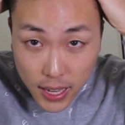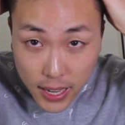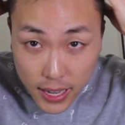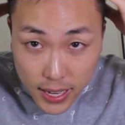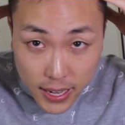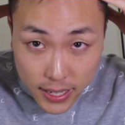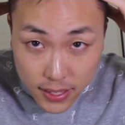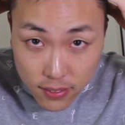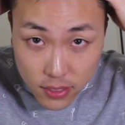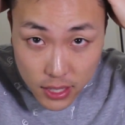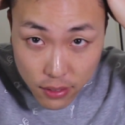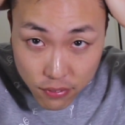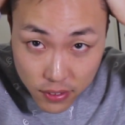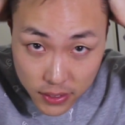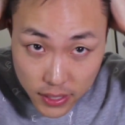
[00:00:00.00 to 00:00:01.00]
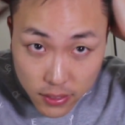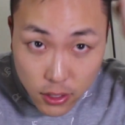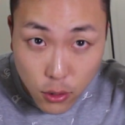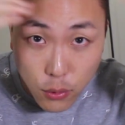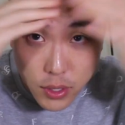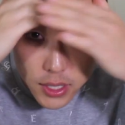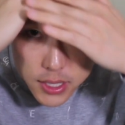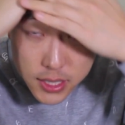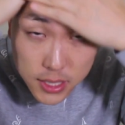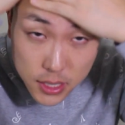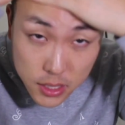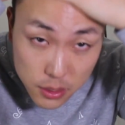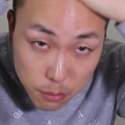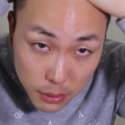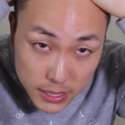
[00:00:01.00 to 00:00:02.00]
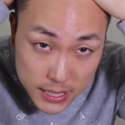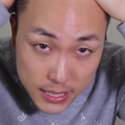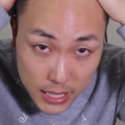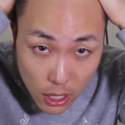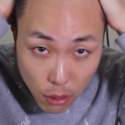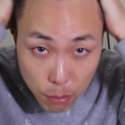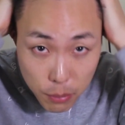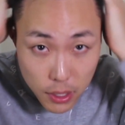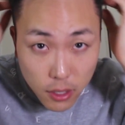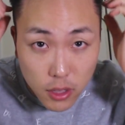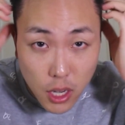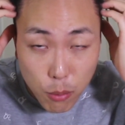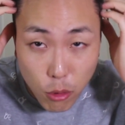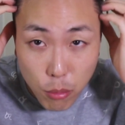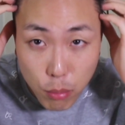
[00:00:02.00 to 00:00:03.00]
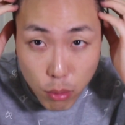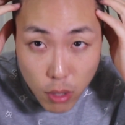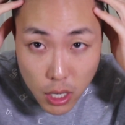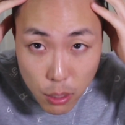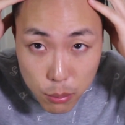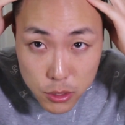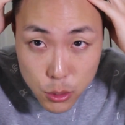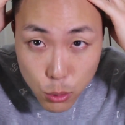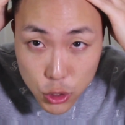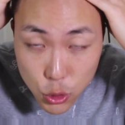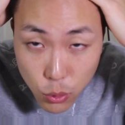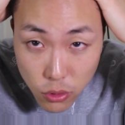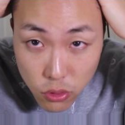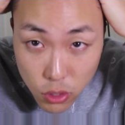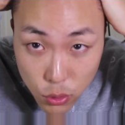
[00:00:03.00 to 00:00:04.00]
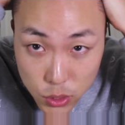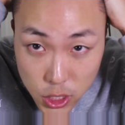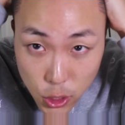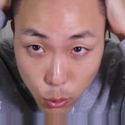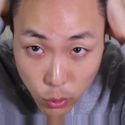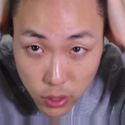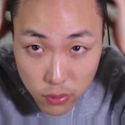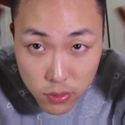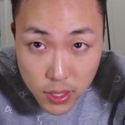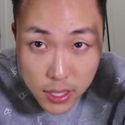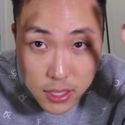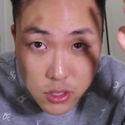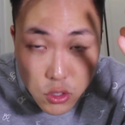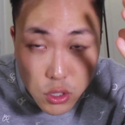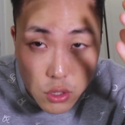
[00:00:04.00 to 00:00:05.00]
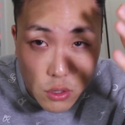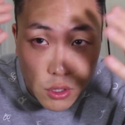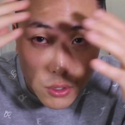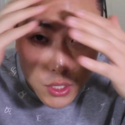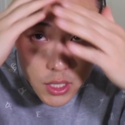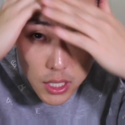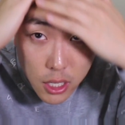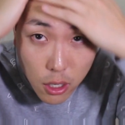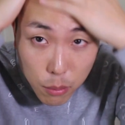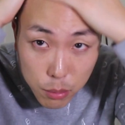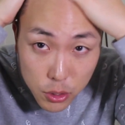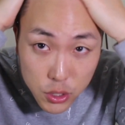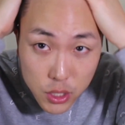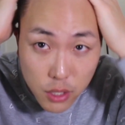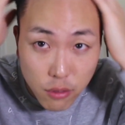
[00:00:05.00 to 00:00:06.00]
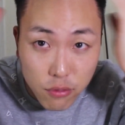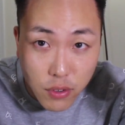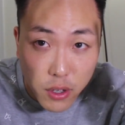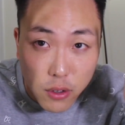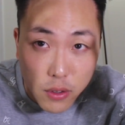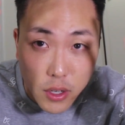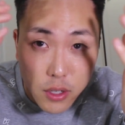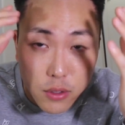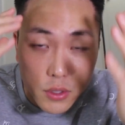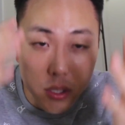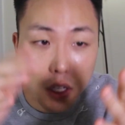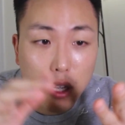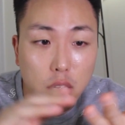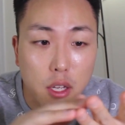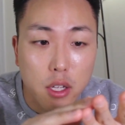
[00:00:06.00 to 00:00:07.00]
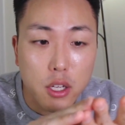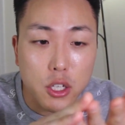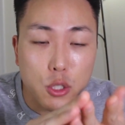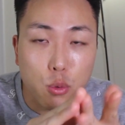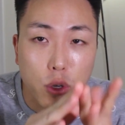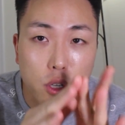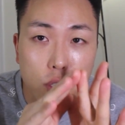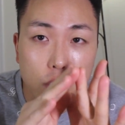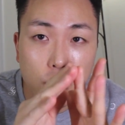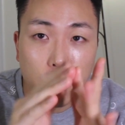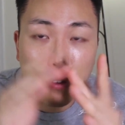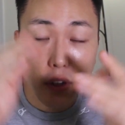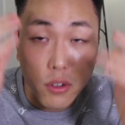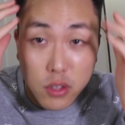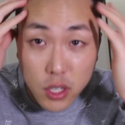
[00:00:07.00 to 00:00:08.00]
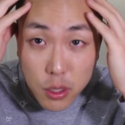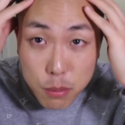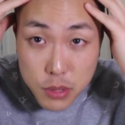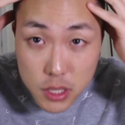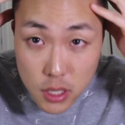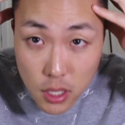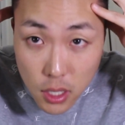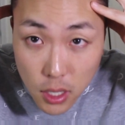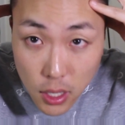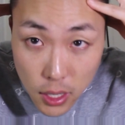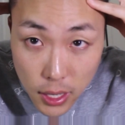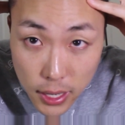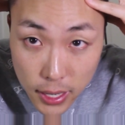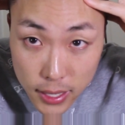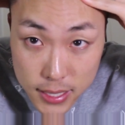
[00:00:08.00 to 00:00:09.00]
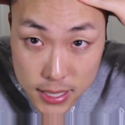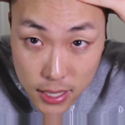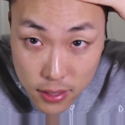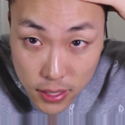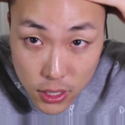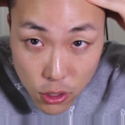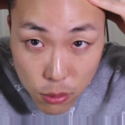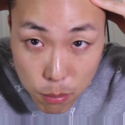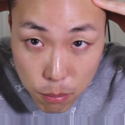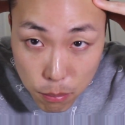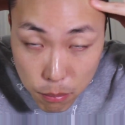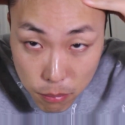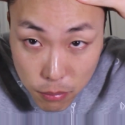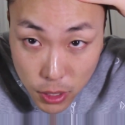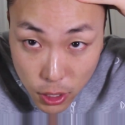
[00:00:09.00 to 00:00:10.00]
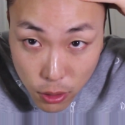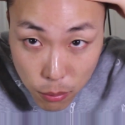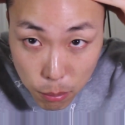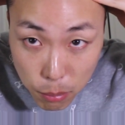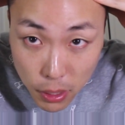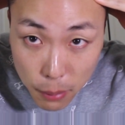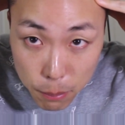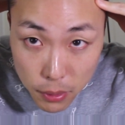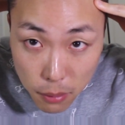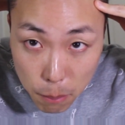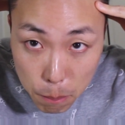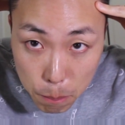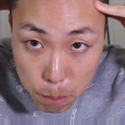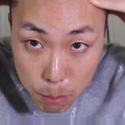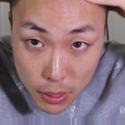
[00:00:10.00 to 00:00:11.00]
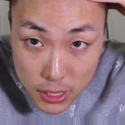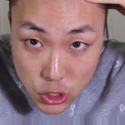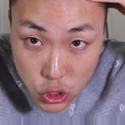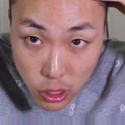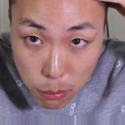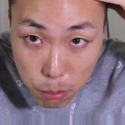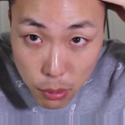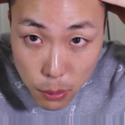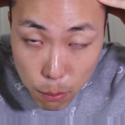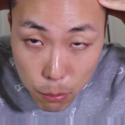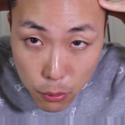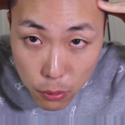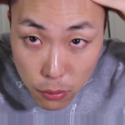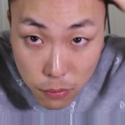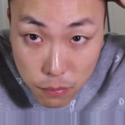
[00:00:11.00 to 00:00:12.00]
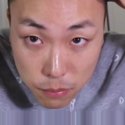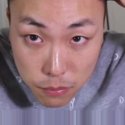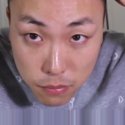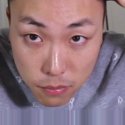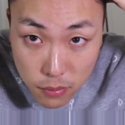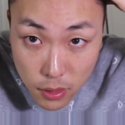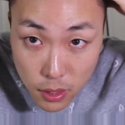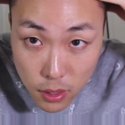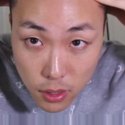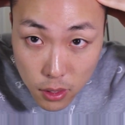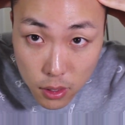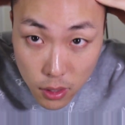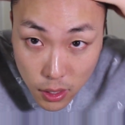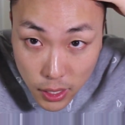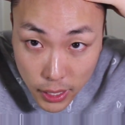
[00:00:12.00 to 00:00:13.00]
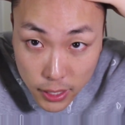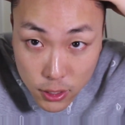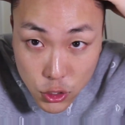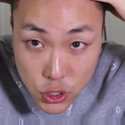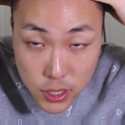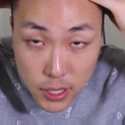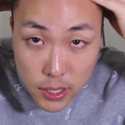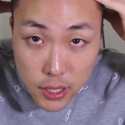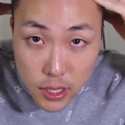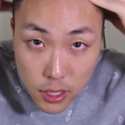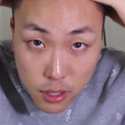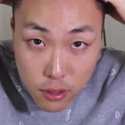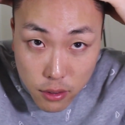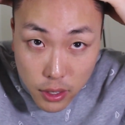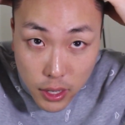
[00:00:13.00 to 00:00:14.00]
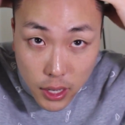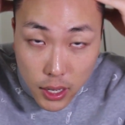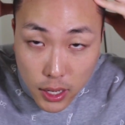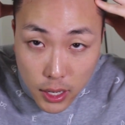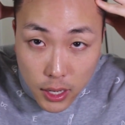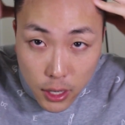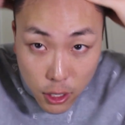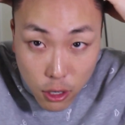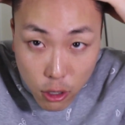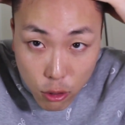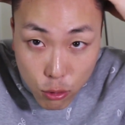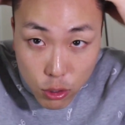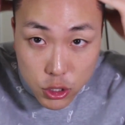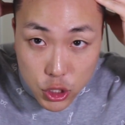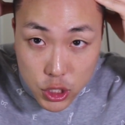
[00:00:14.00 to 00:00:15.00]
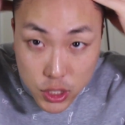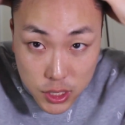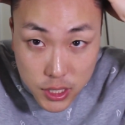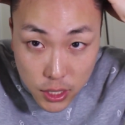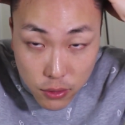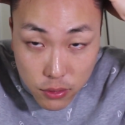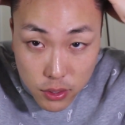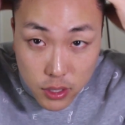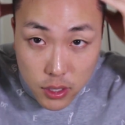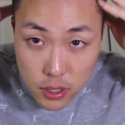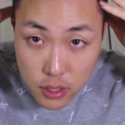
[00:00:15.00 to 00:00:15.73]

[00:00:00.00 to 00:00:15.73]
and I can definitely notice my scalp being a lot more pliable. So what you want to do is you don't want to dig into your scalp using your fingernails. You just want to use the fingertips, and it's kind of like you're, popping a big giant pimple, and you should kind of hear a crunching sound.